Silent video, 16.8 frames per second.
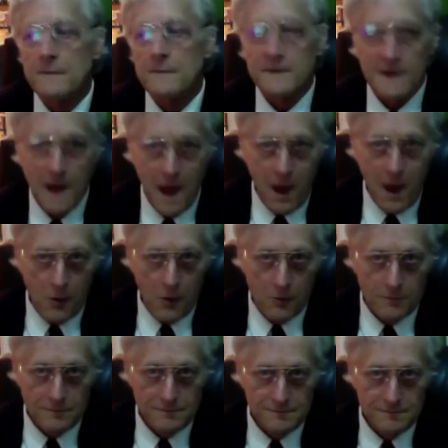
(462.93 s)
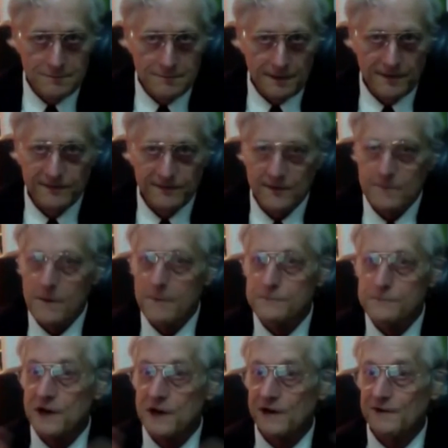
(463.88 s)
how? By some
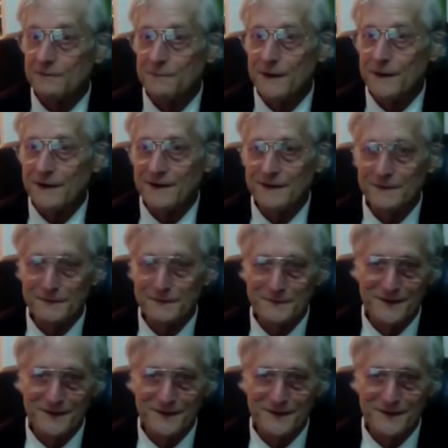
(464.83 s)
objective mechanism?